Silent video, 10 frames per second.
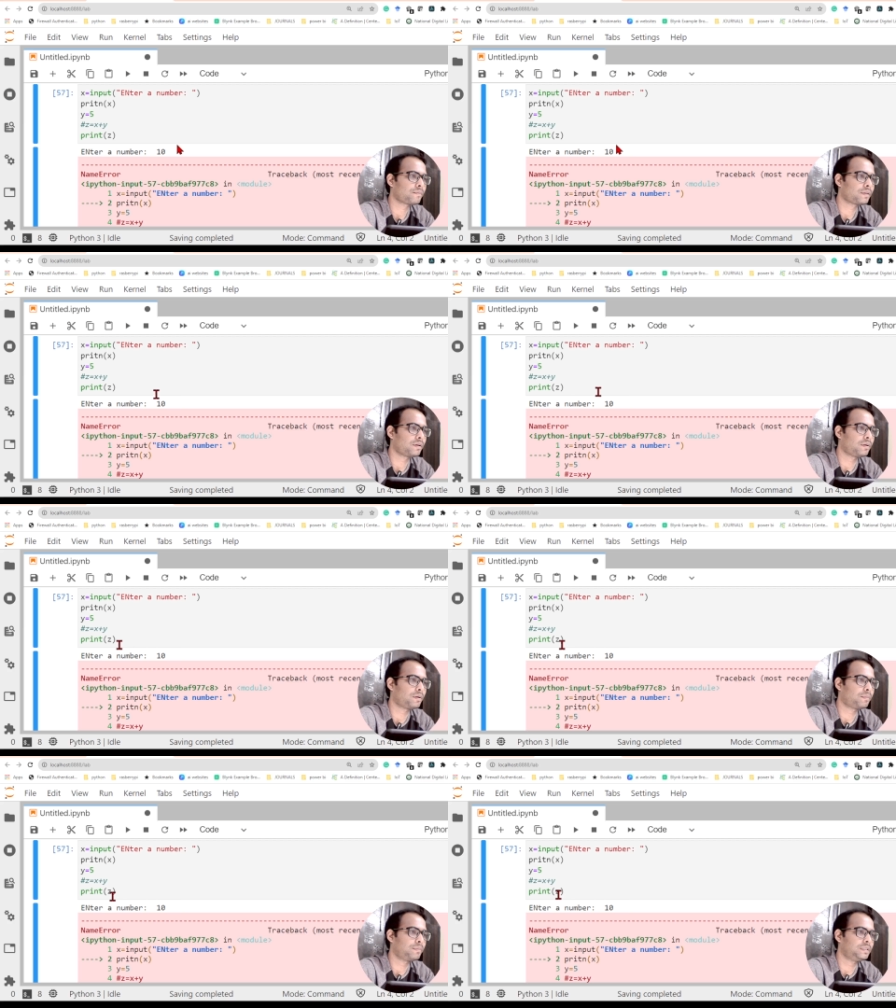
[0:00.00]

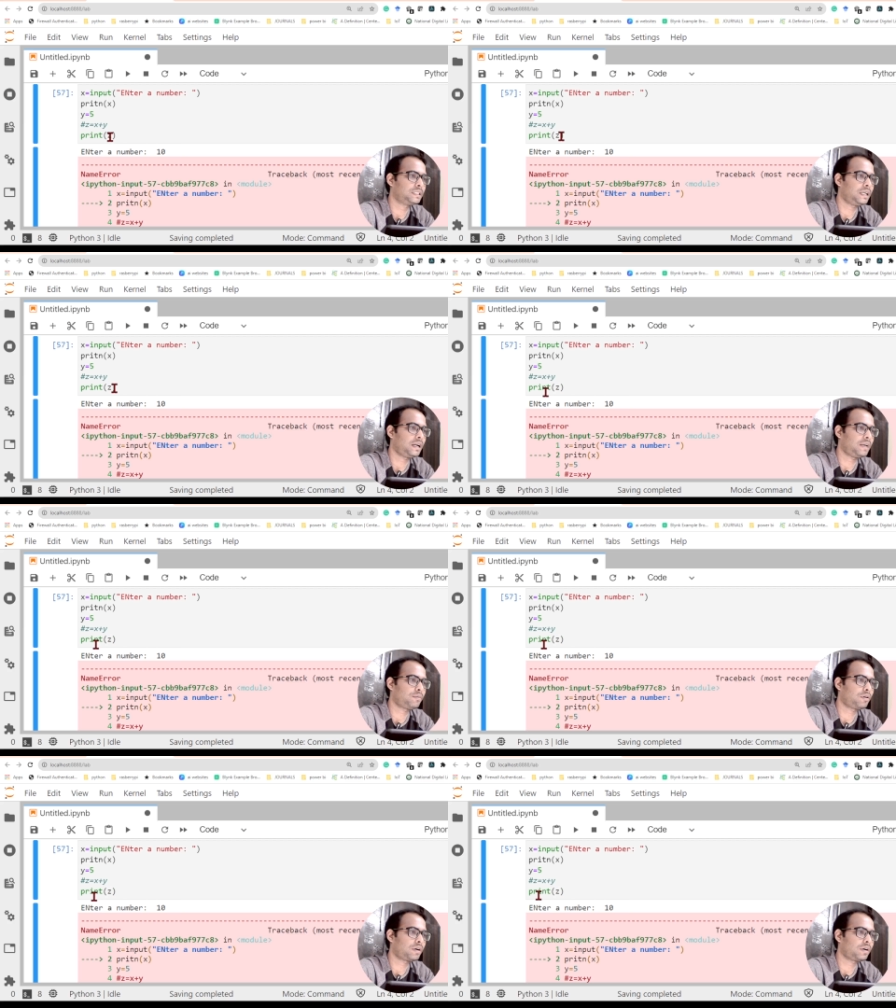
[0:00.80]
oh, z I
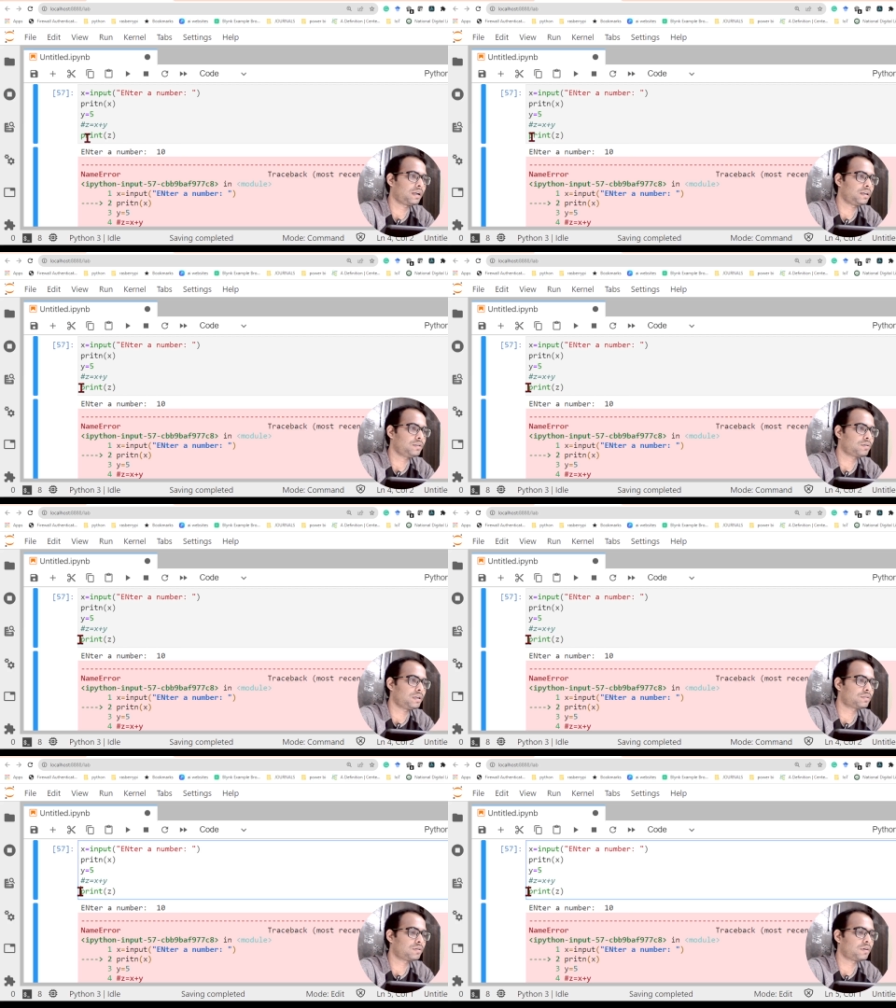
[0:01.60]
am not taking, so
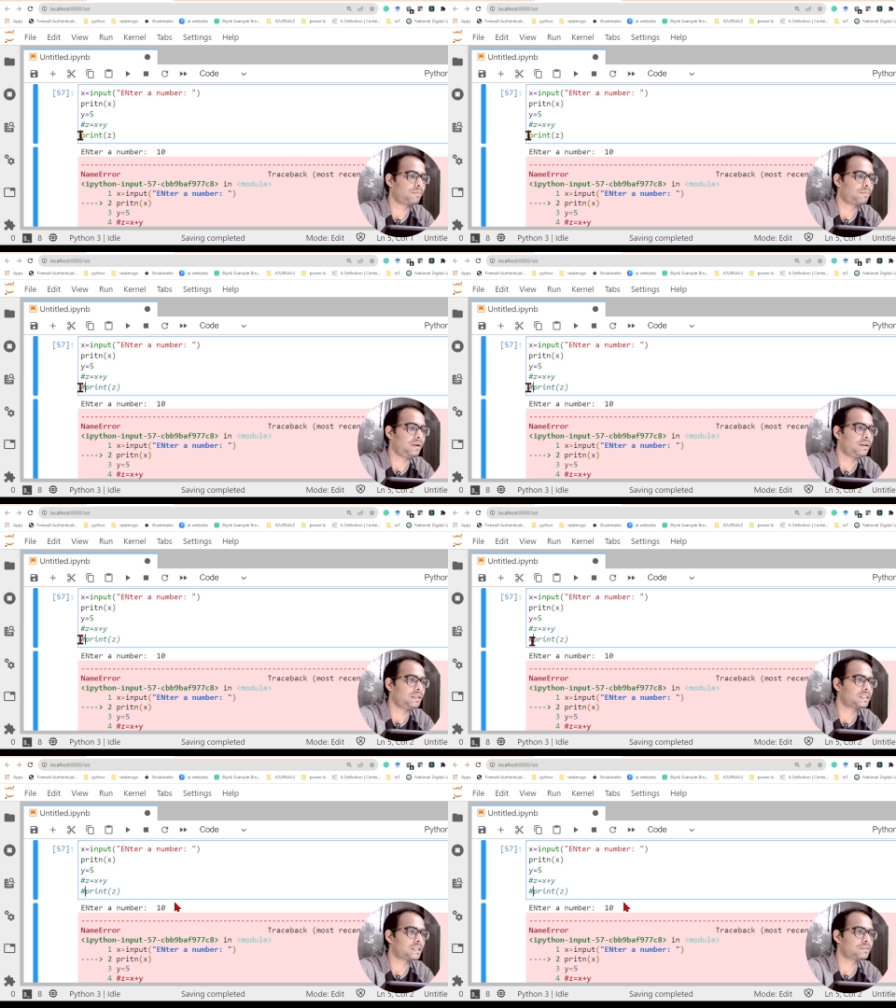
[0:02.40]
I should not print
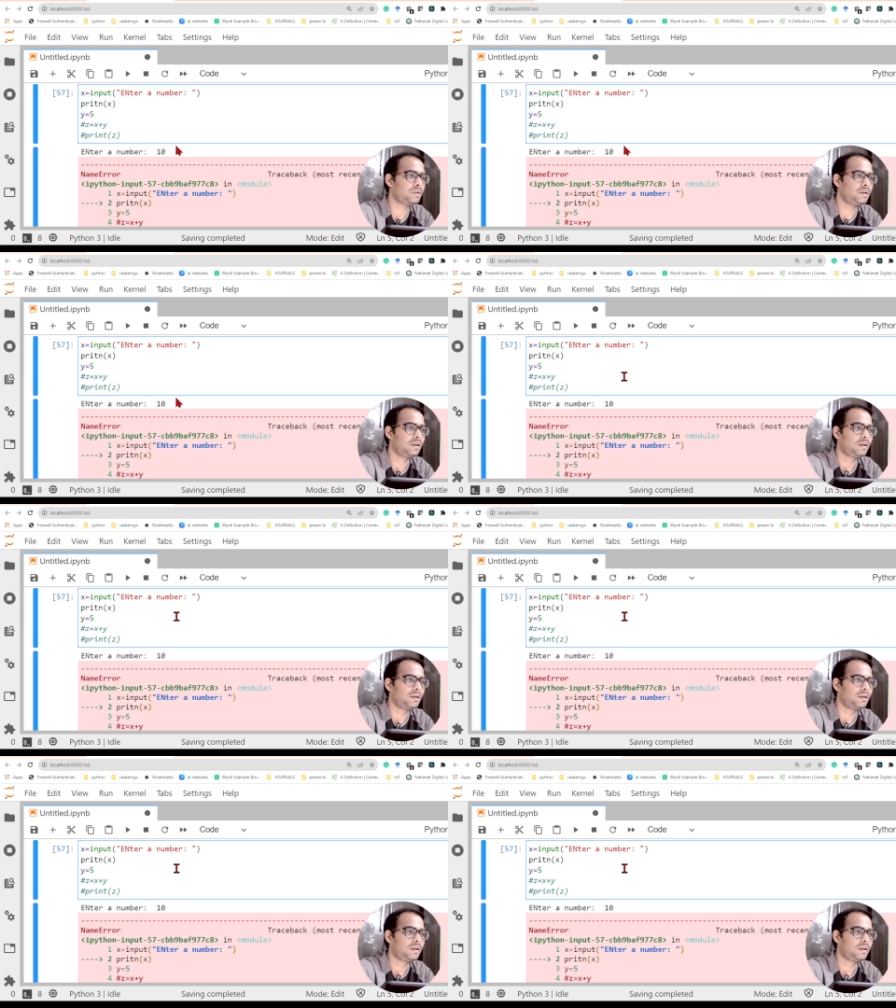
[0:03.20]
this as well.